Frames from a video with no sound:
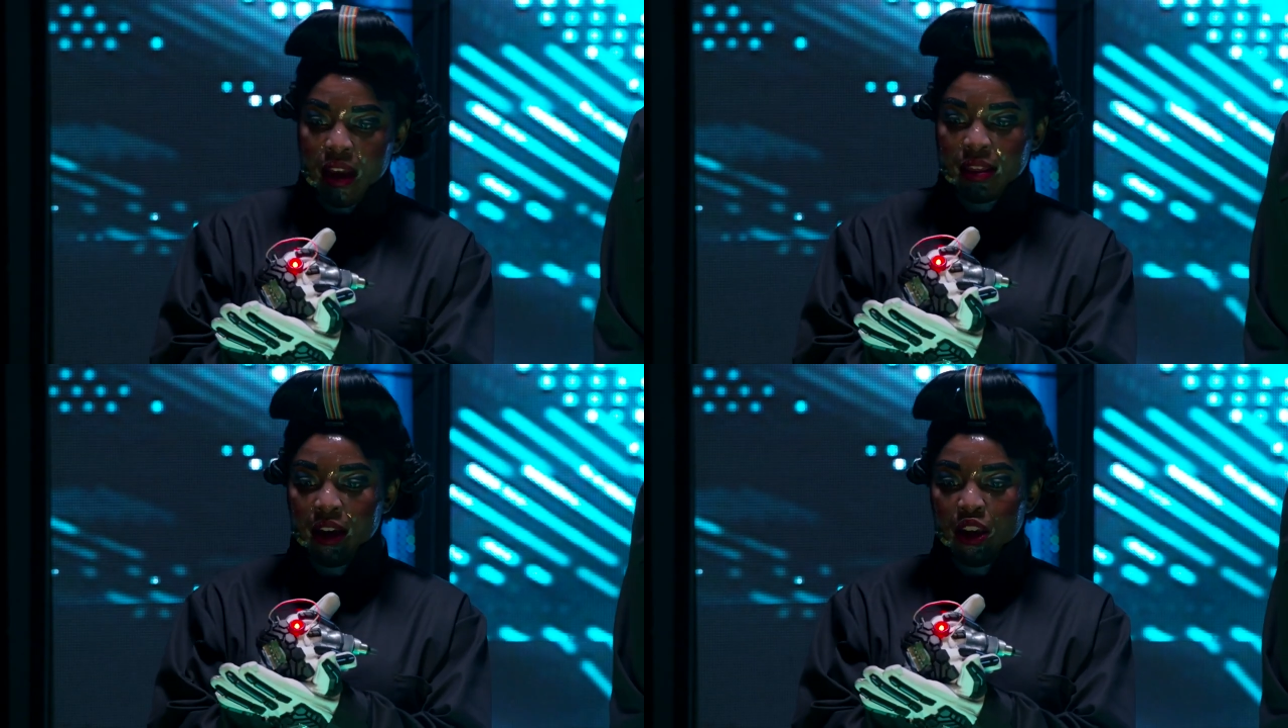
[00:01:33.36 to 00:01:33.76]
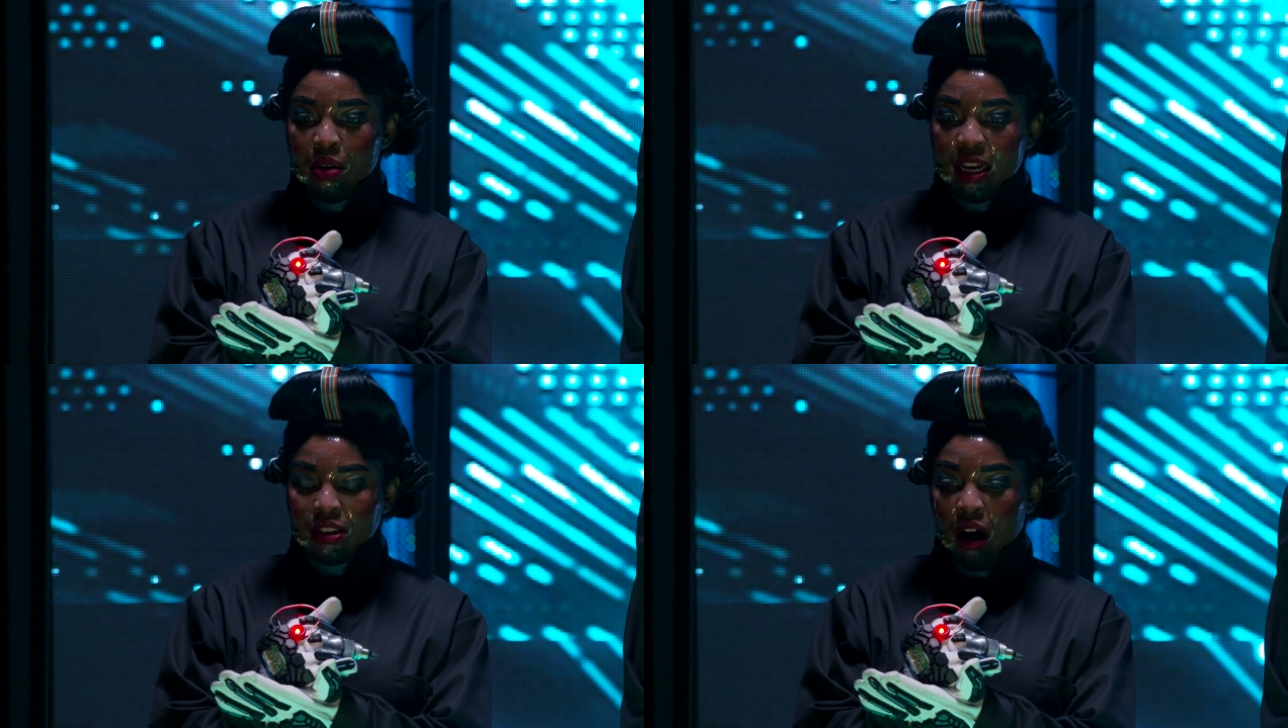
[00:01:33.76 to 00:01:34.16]
The
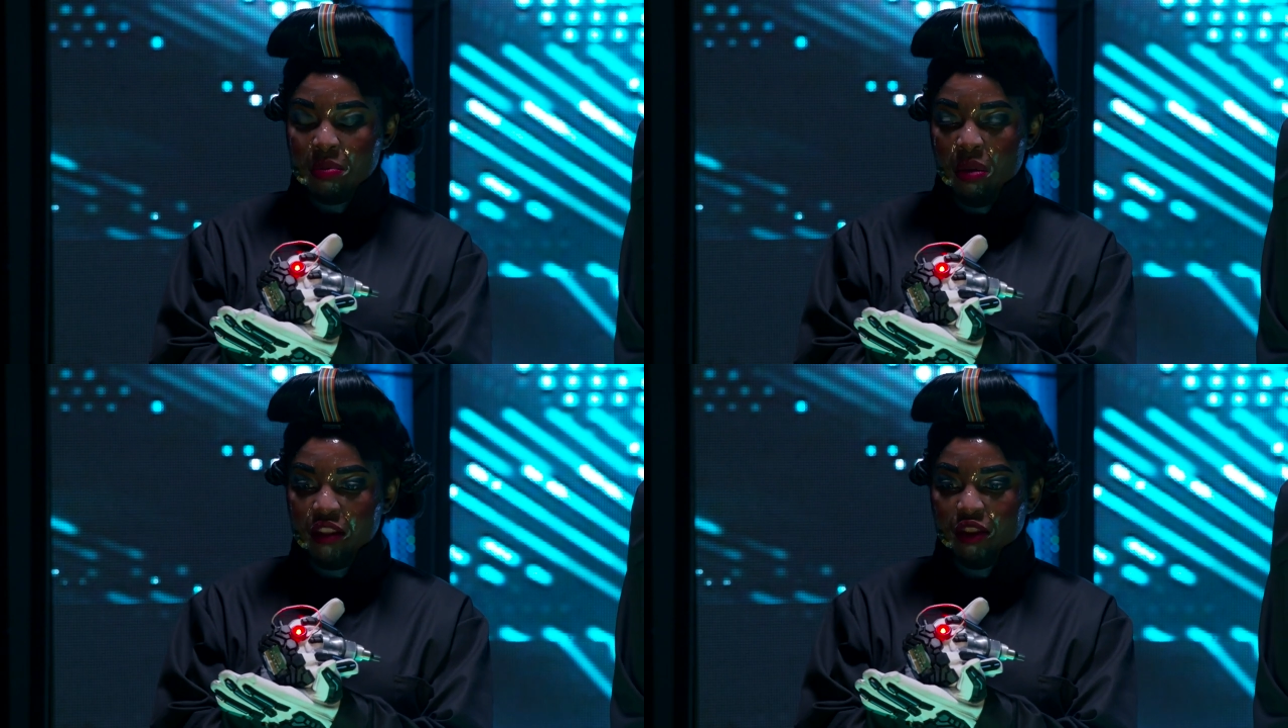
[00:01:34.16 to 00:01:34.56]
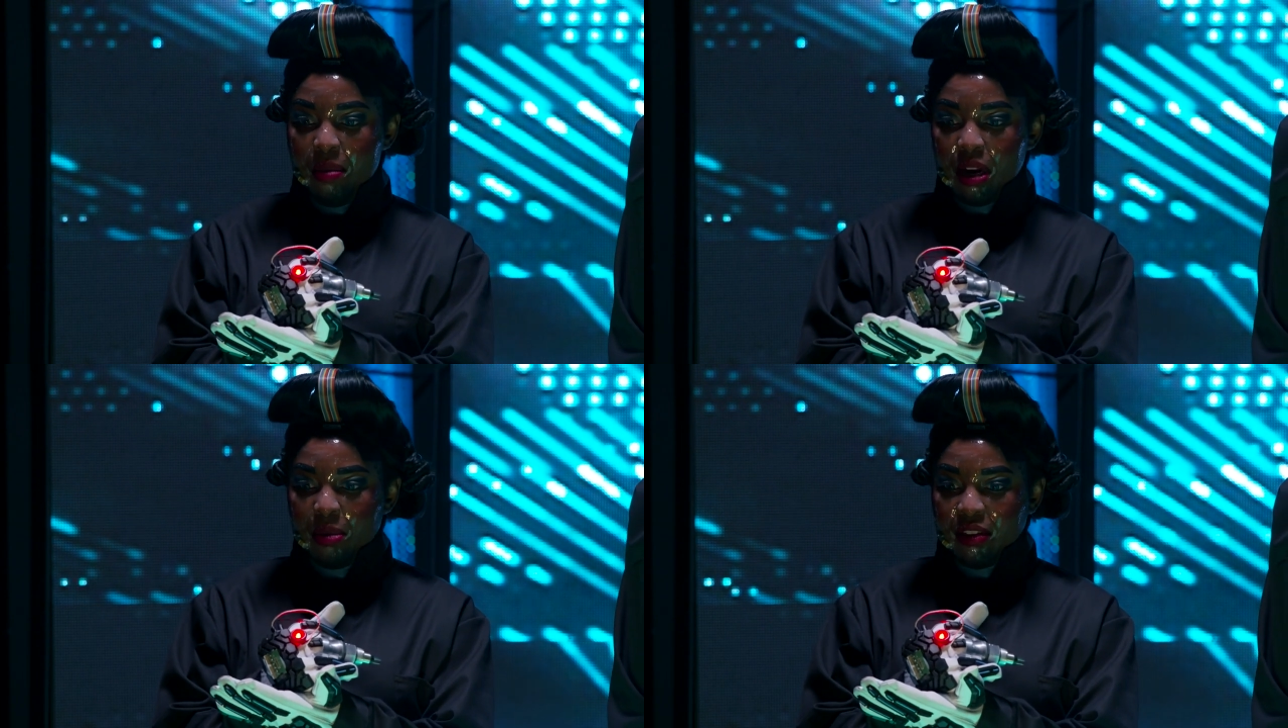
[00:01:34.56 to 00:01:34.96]
humans are more
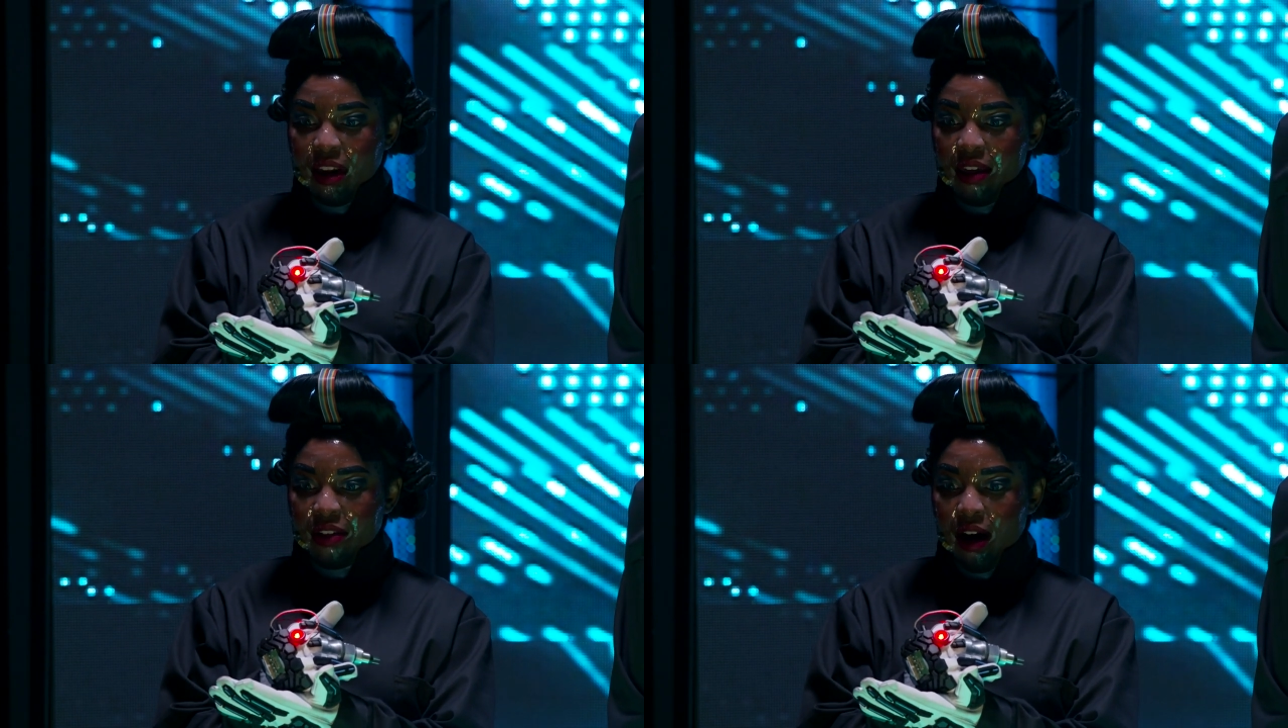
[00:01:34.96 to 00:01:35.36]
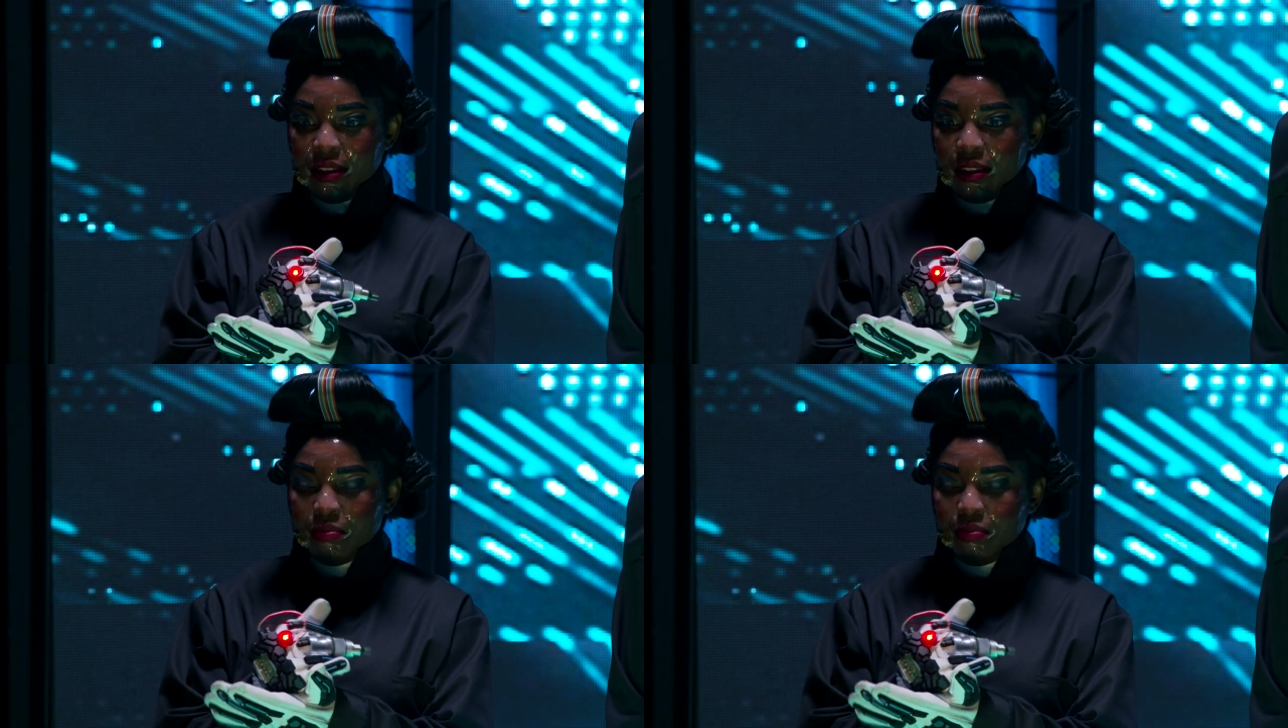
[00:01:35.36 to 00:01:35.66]
formidable than I thought.